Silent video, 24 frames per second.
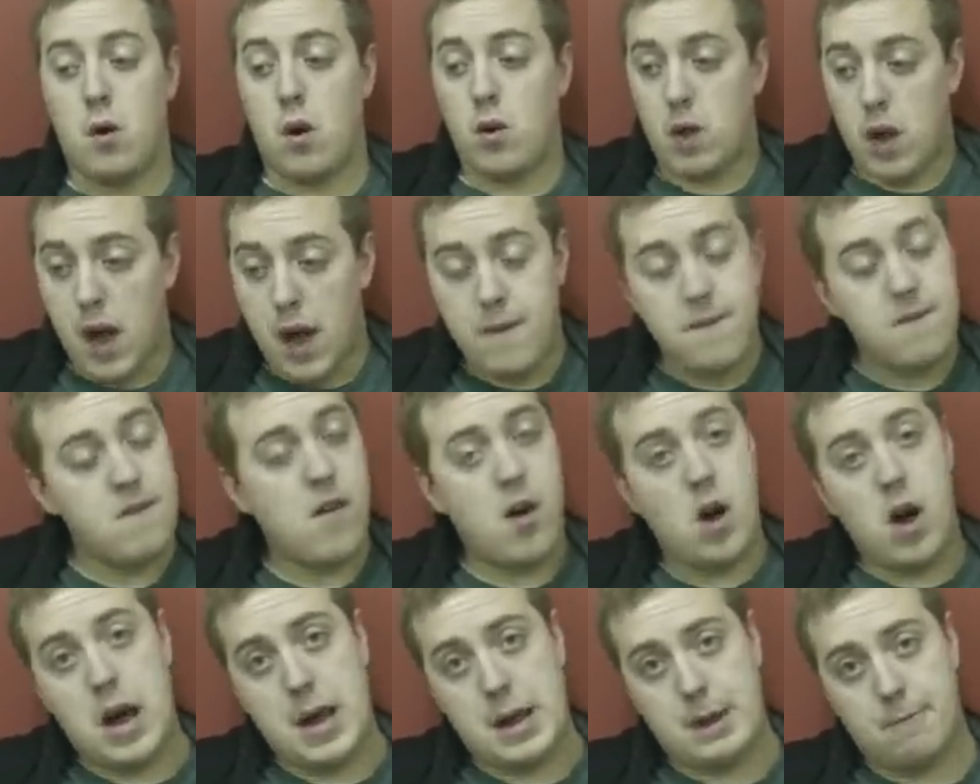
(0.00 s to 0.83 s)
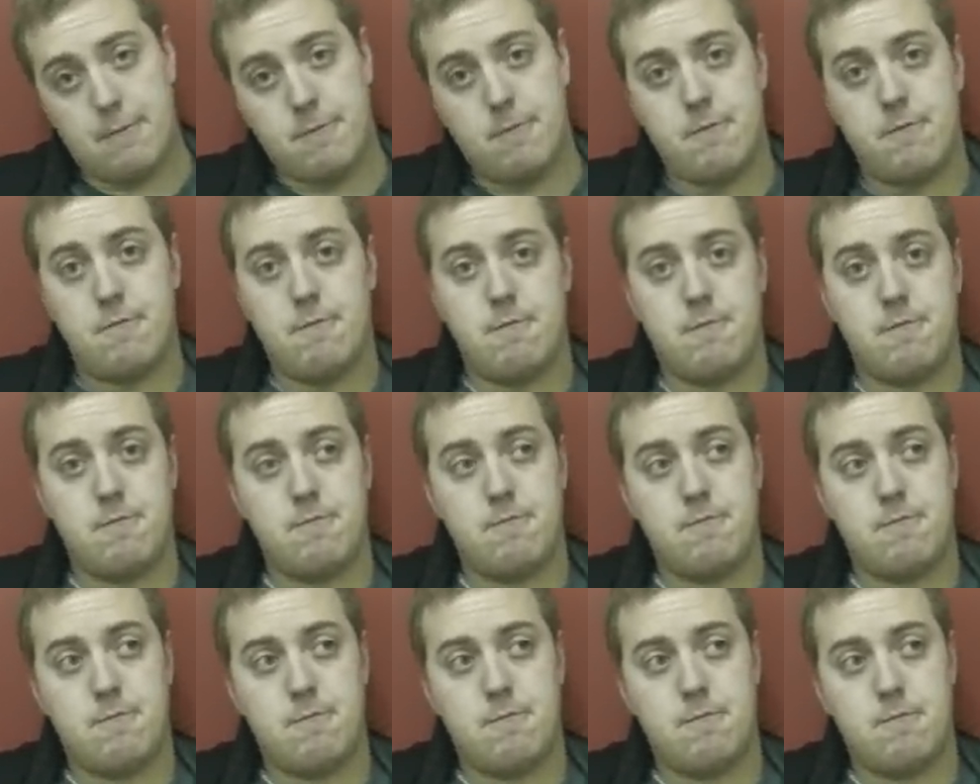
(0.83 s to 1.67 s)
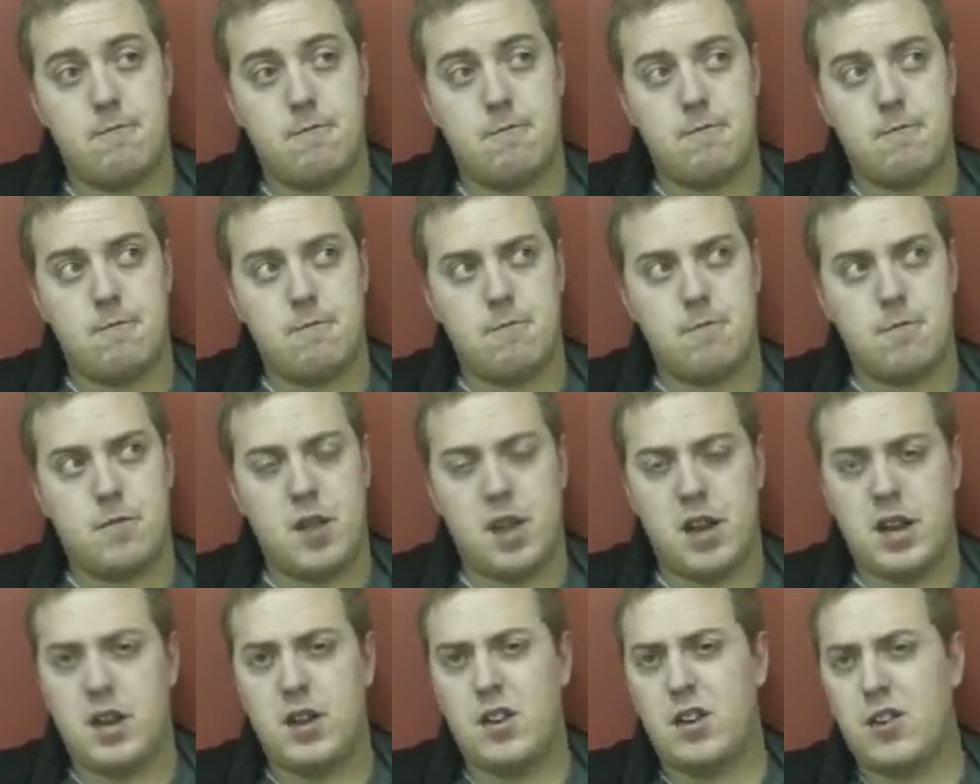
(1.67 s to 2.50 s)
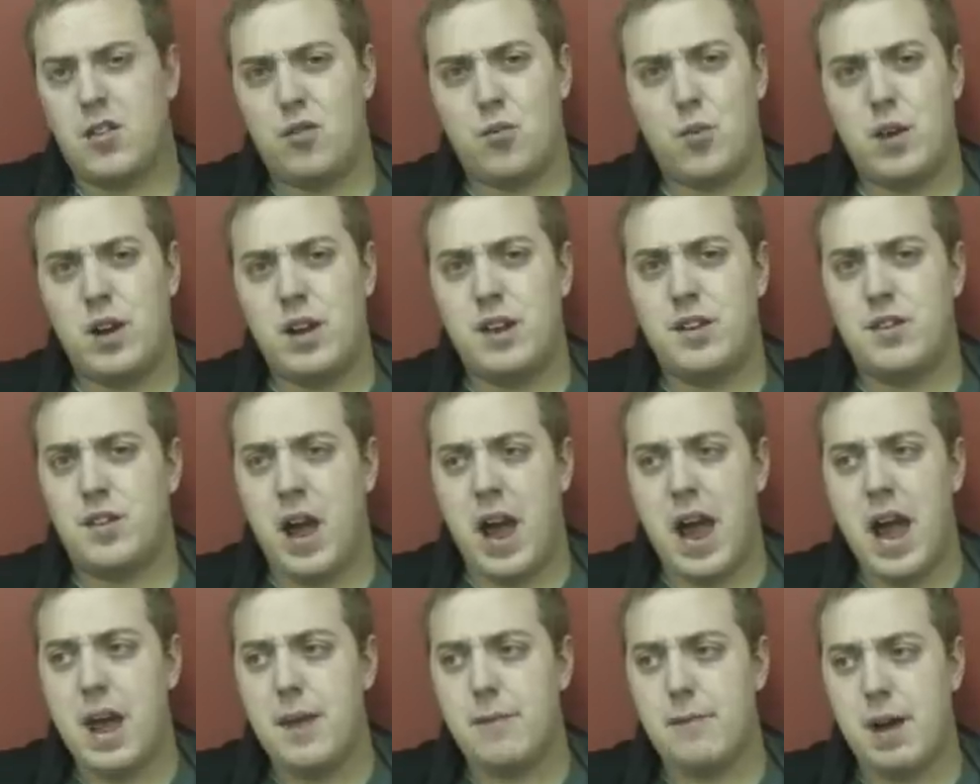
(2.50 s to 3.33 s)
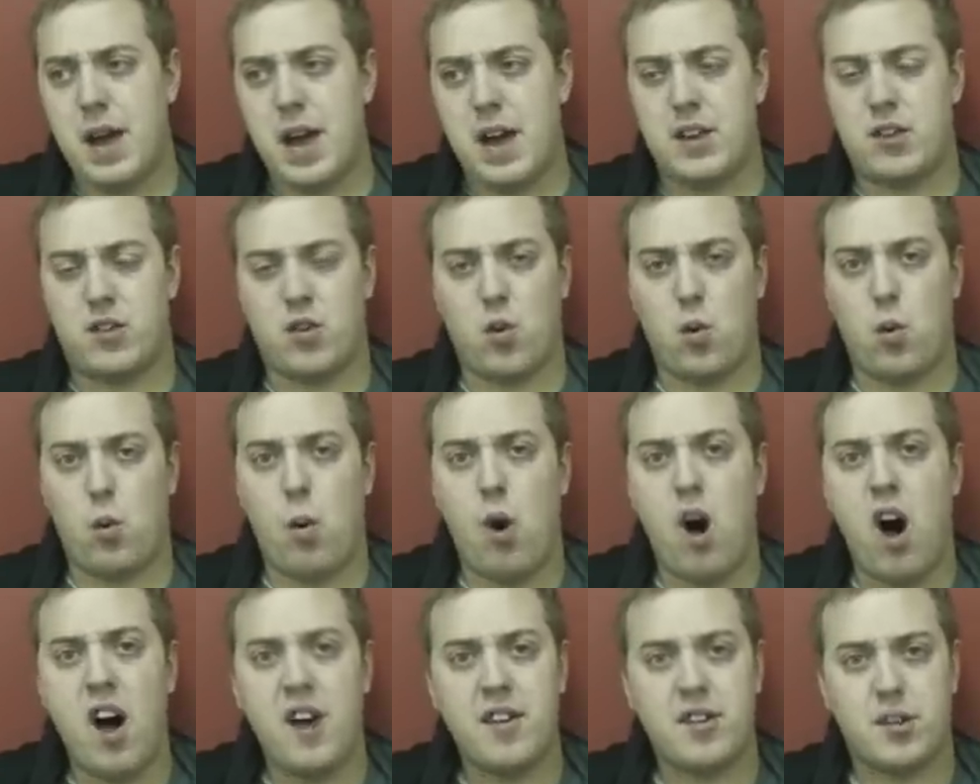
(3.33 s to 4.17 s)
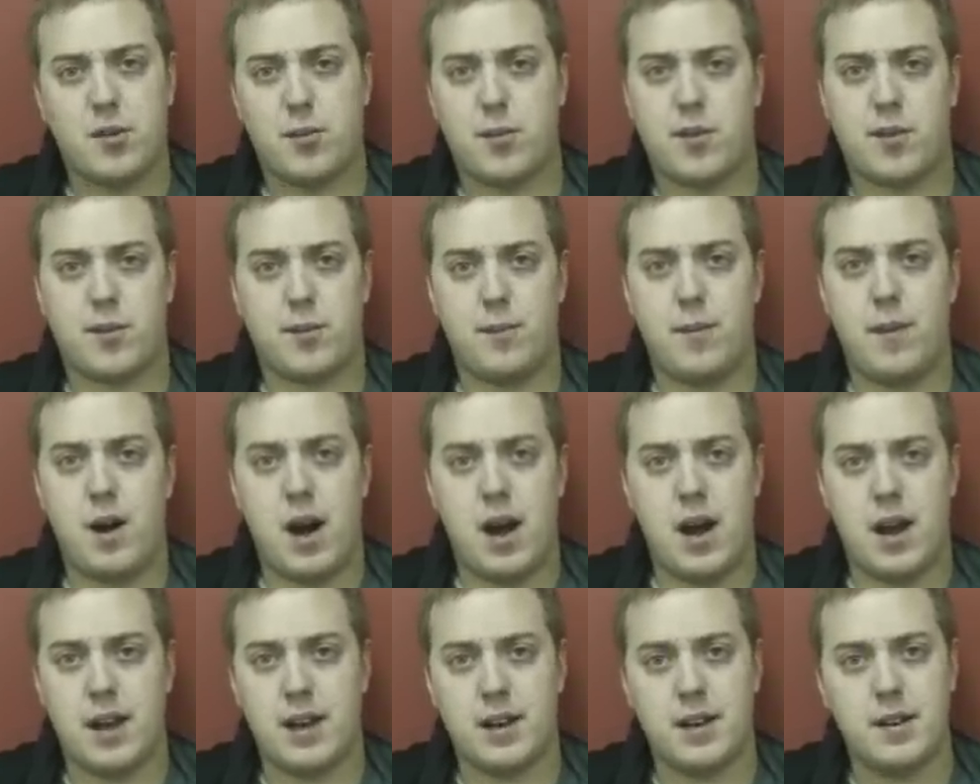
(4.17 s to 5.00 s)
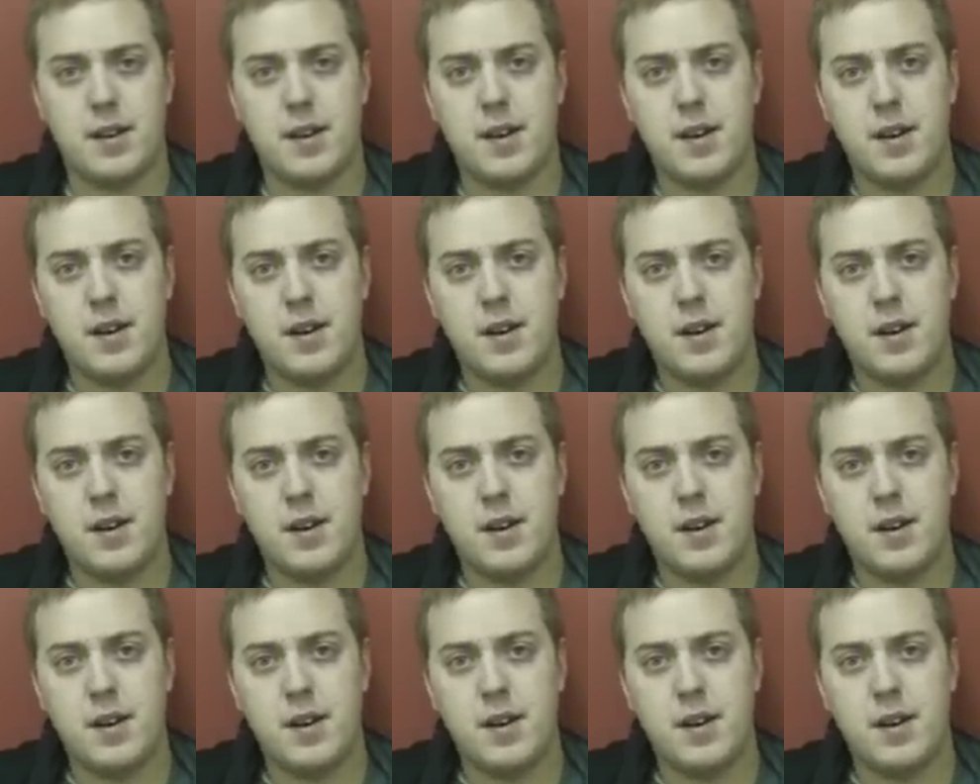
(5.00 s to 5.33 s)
Okay, fine then he just reads Ant Man's or Wasp's mind.